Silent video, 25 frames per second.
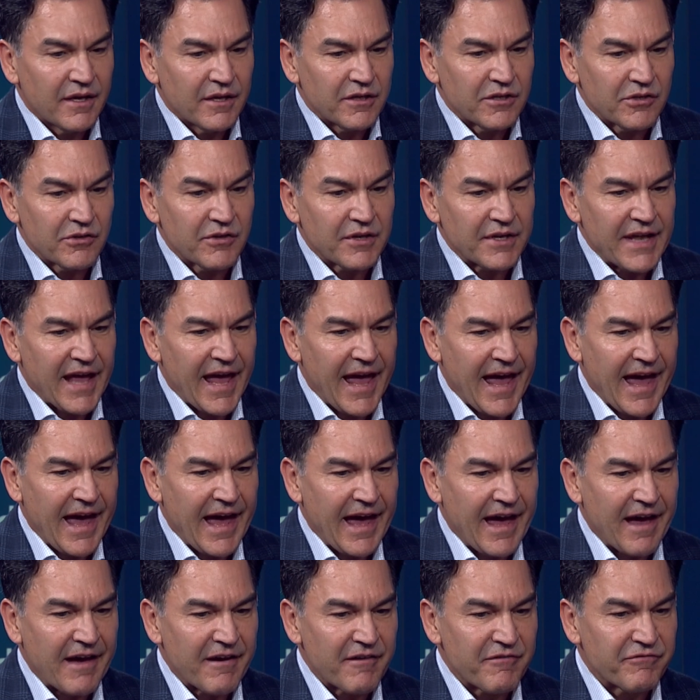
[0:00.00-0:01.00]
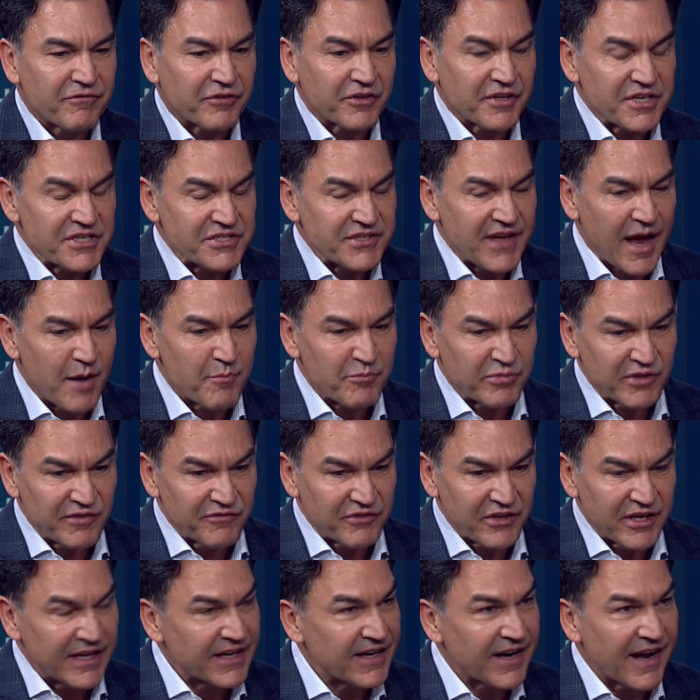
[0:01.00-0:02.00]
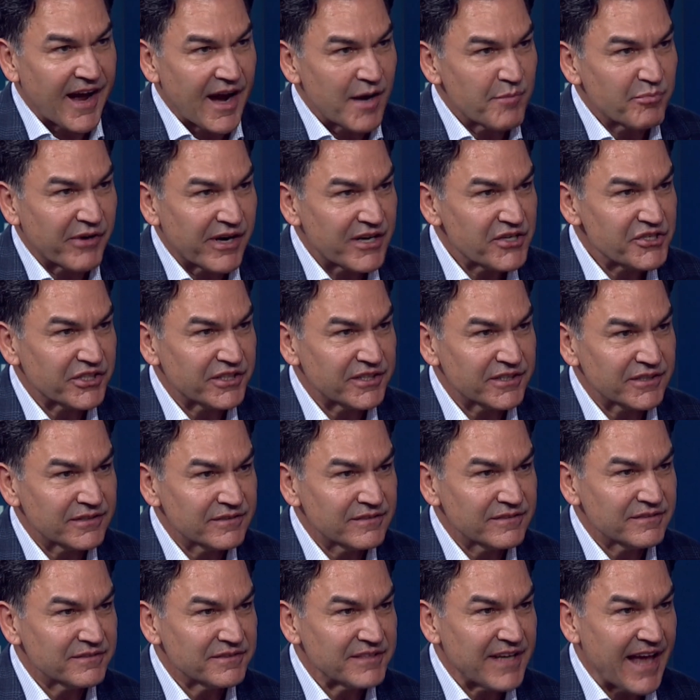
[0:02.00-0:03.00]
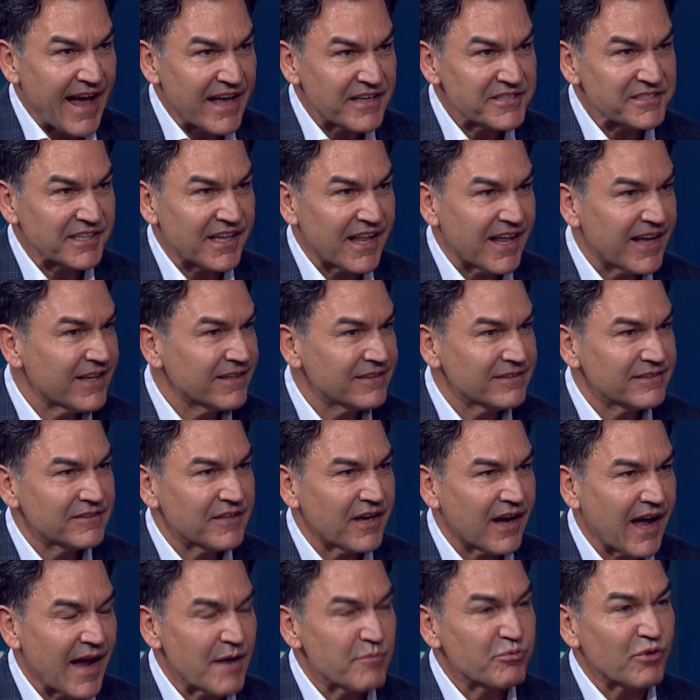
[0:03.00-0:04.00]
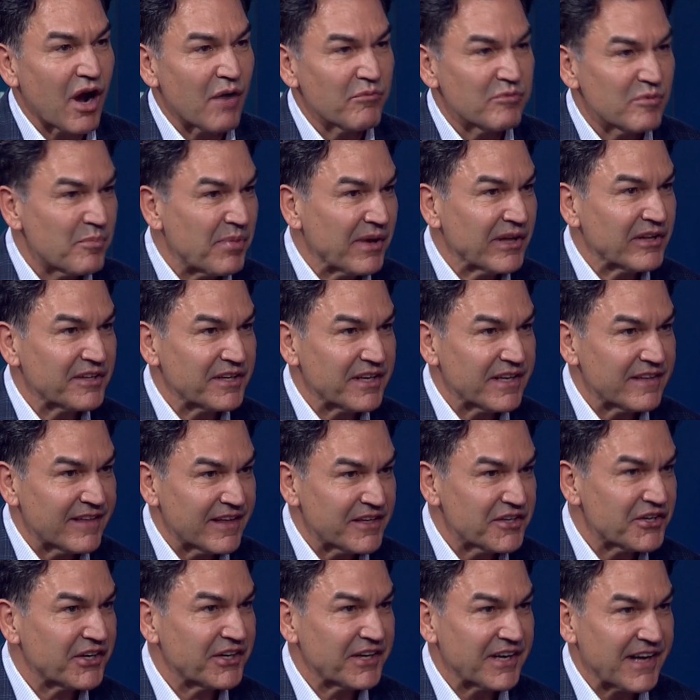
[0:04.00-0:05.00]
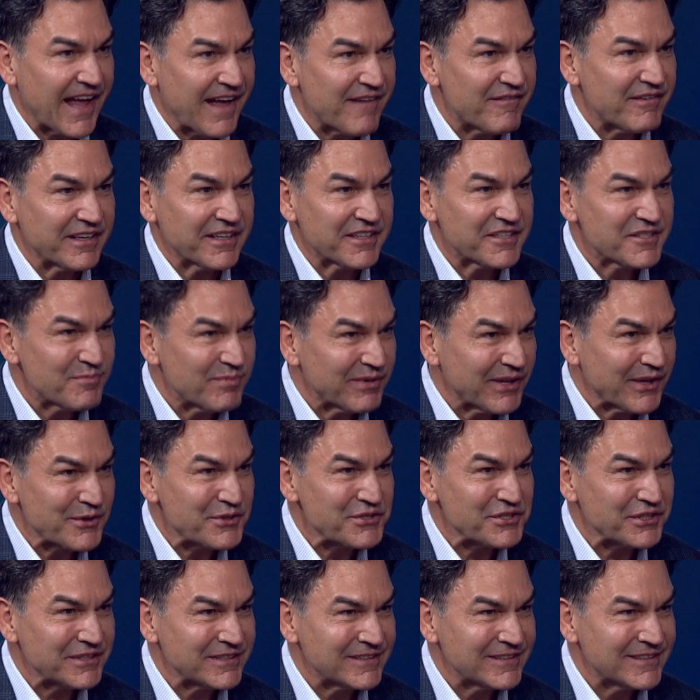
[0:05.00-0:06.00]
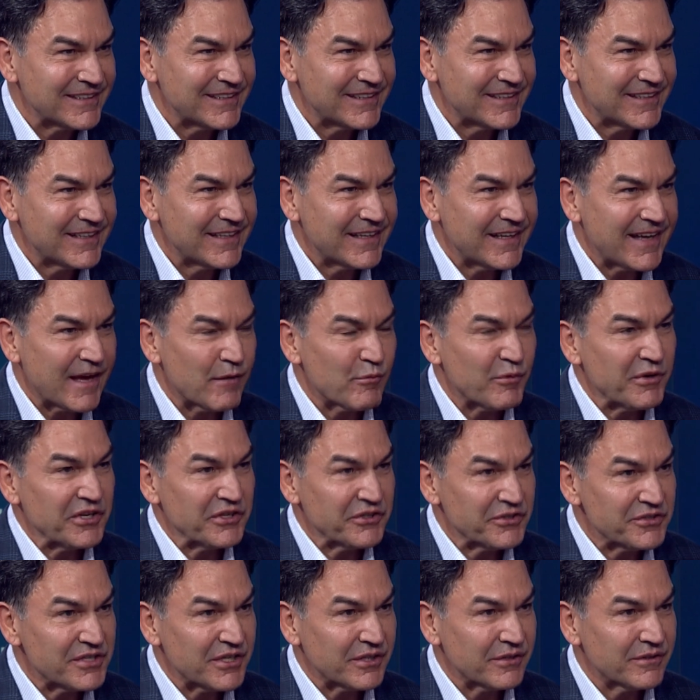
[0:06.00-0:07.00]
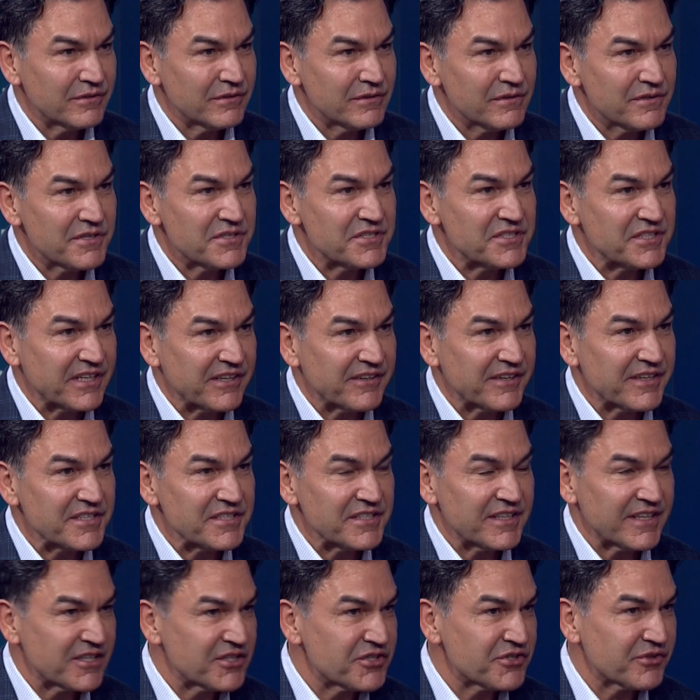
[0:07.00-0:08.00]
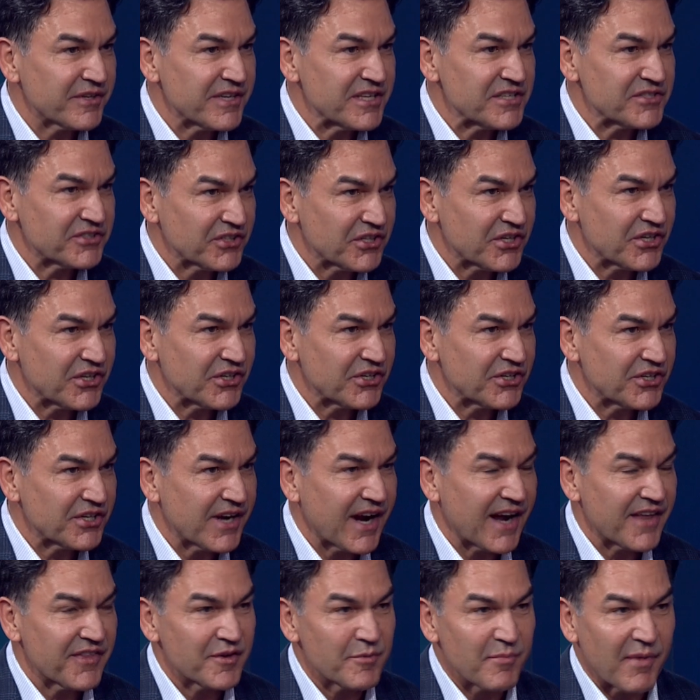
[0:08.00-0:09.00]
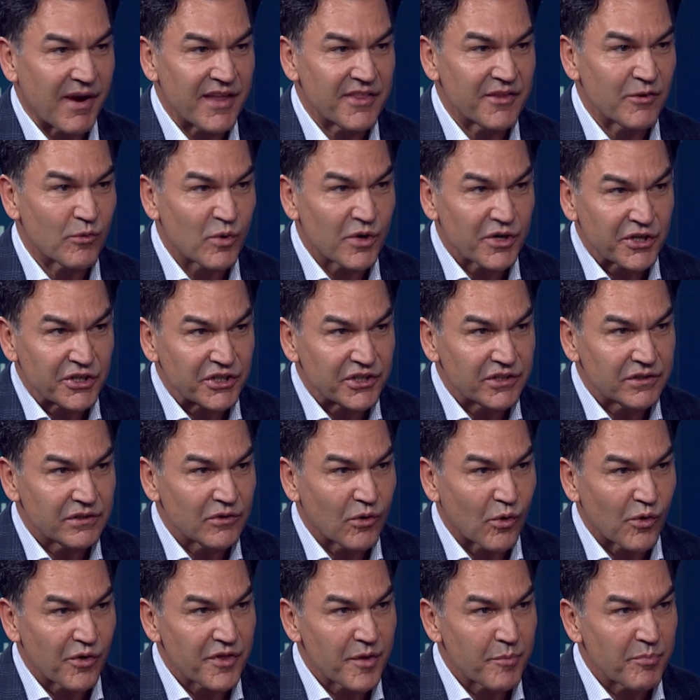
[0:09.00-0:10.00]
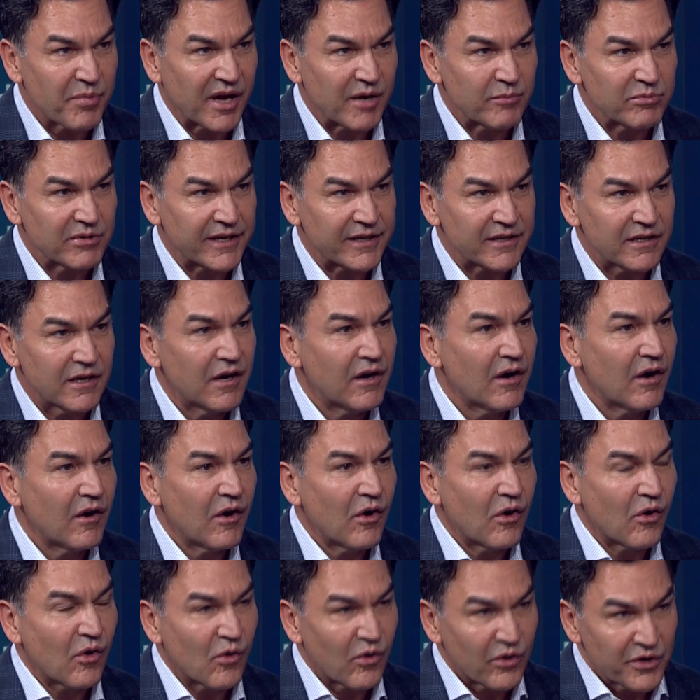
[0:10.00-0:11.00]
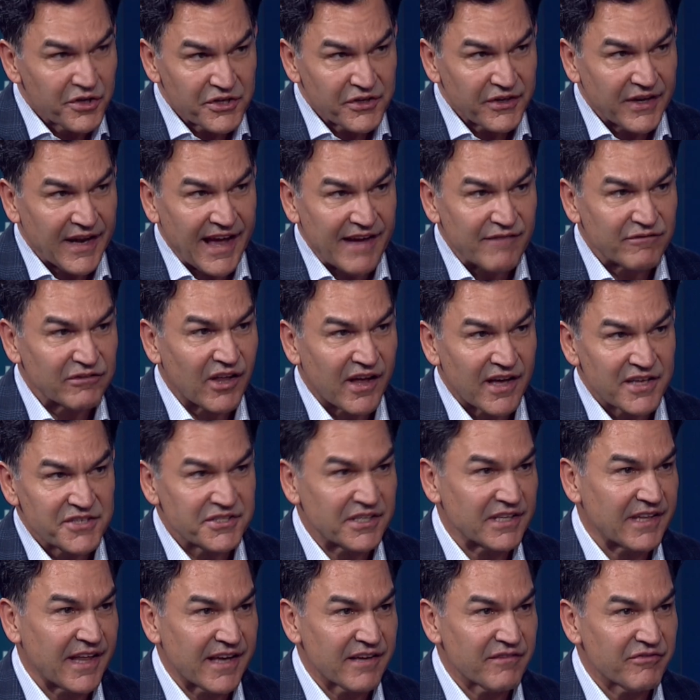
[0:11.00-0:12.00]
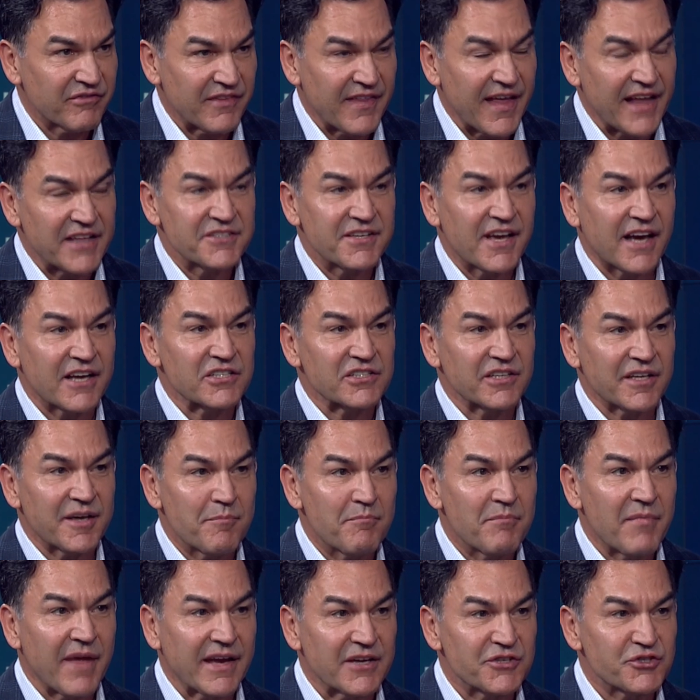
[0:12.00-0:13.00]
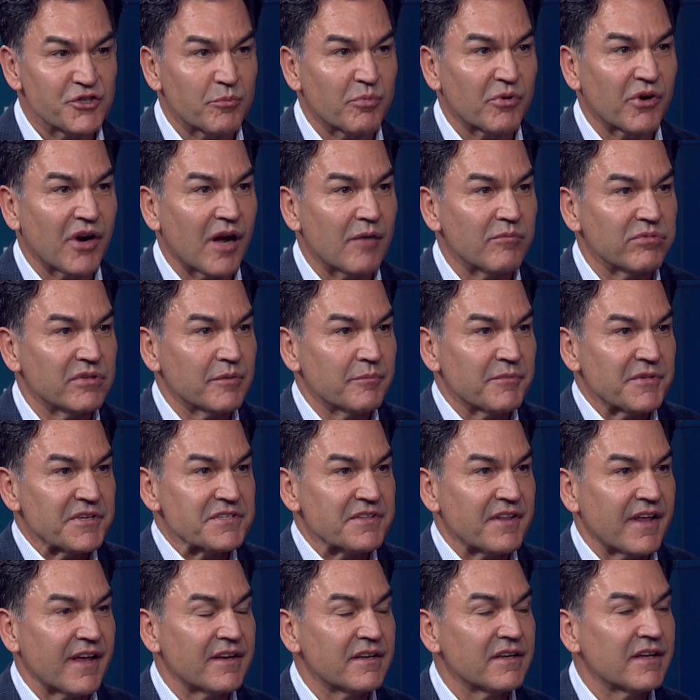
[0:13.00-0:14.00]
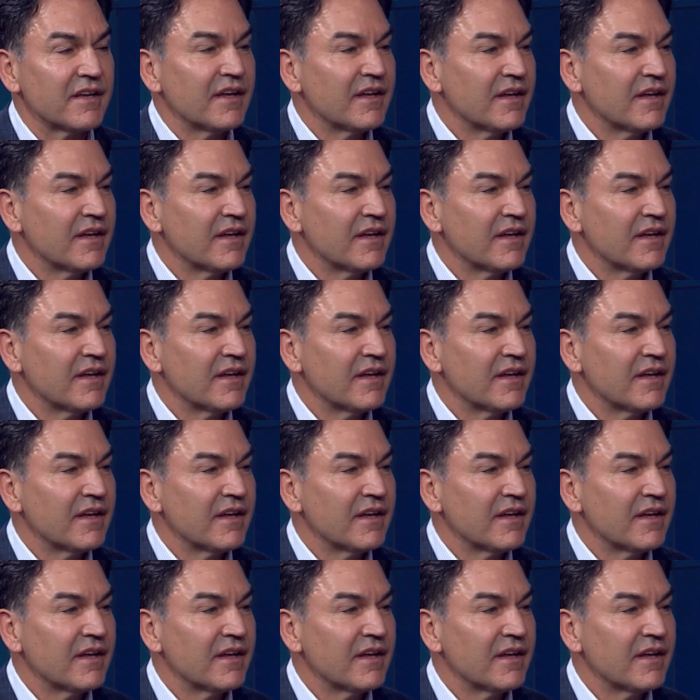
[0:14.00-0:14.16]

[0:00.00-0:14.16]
You could have, for example, if you hit a high pressure gas line, high probability that you're going to have an explosion. Mm. And when you do, serious injuries incurred either by the worker or the public, yeah. Or you could have loss of life. And that's actually a major problem, is that